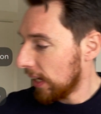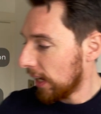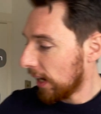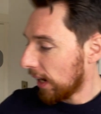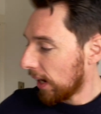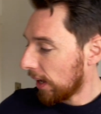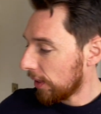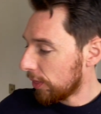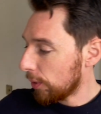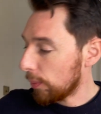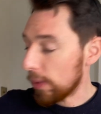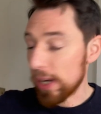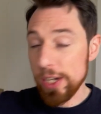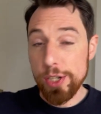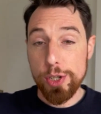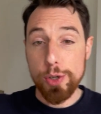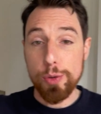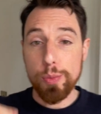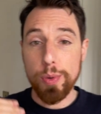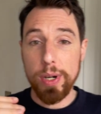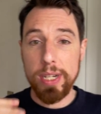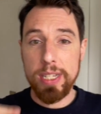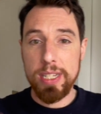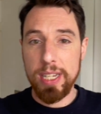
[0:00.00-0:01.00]
otherwise you
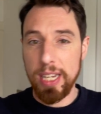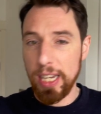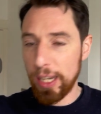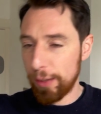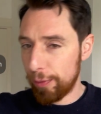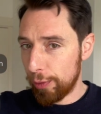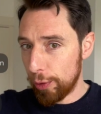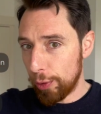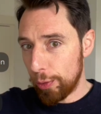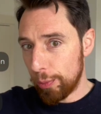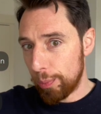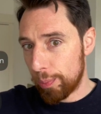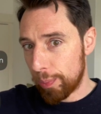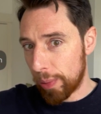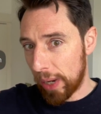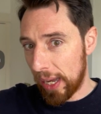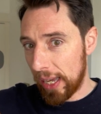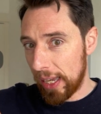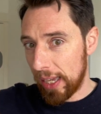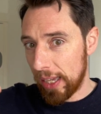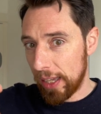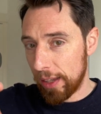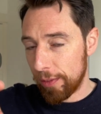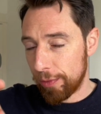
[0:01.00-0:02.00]
risk, if you
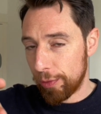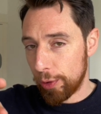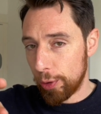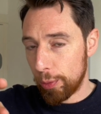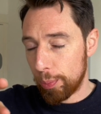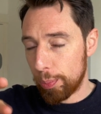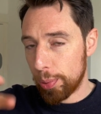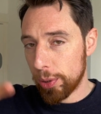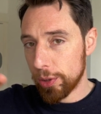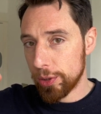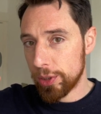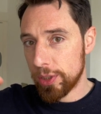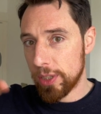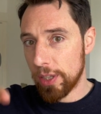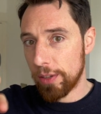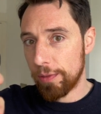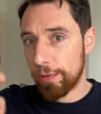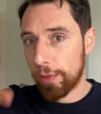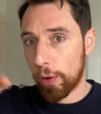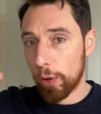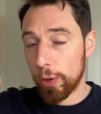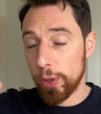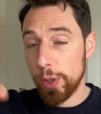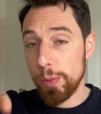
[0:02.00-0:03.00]
push the
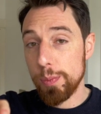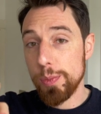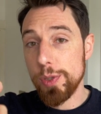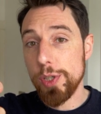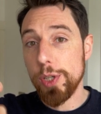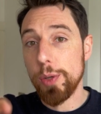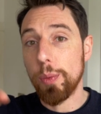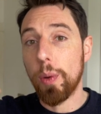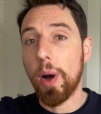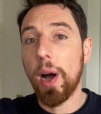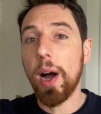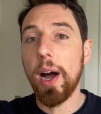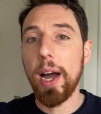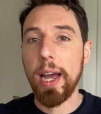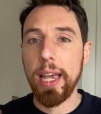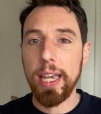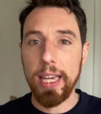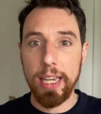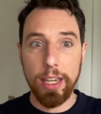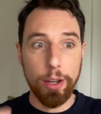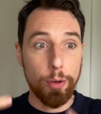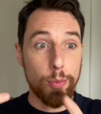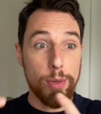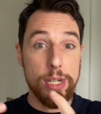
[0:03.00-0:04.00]
volume too high,
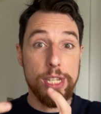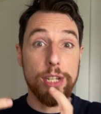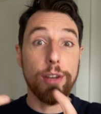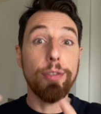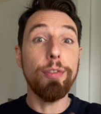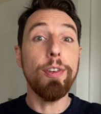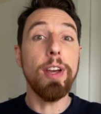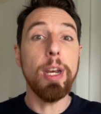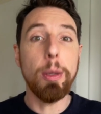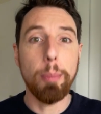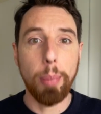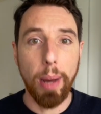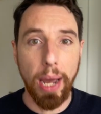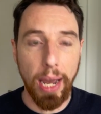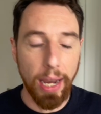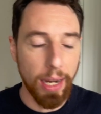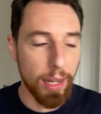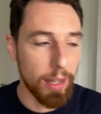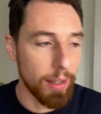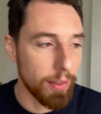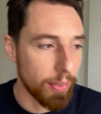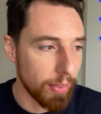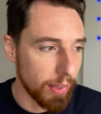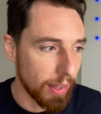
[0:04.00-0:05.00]
it can risk feedback,
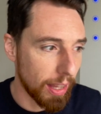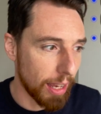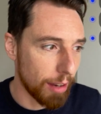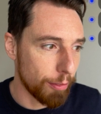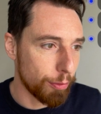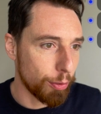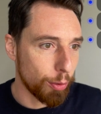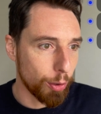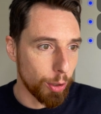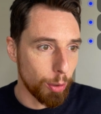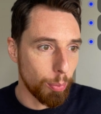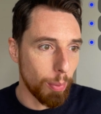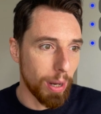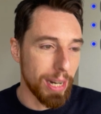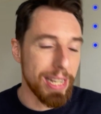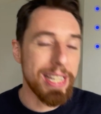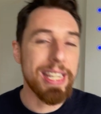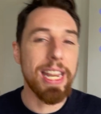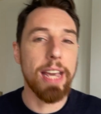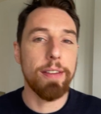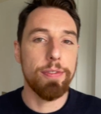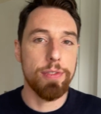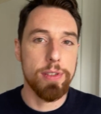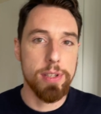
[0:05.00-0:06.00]
and therefore you might
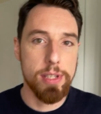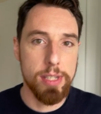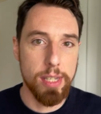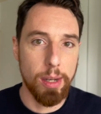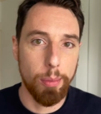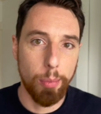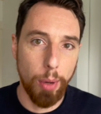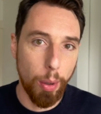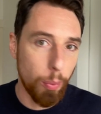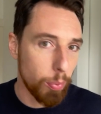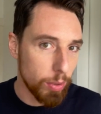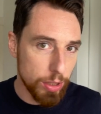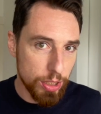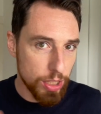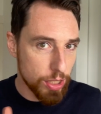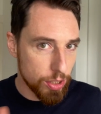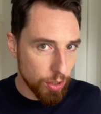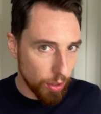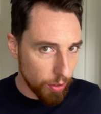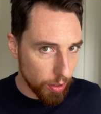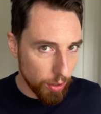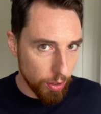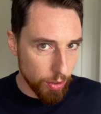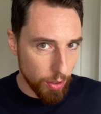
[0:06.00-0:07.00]
deafen someone, which is
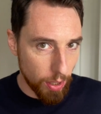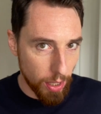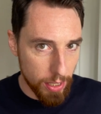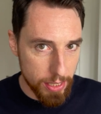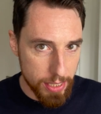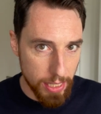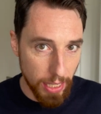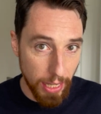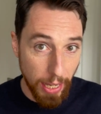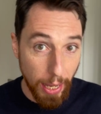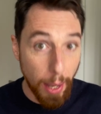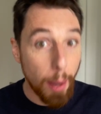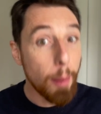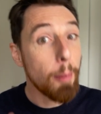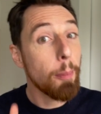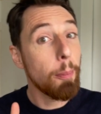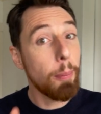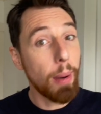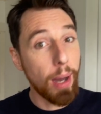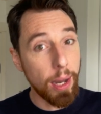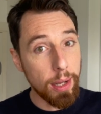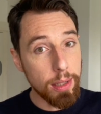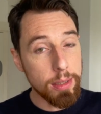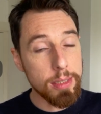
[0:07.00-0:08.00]
not a good idea.
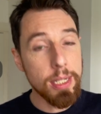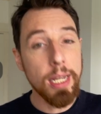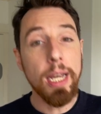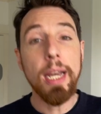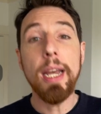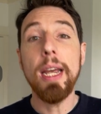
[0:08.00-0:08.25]
But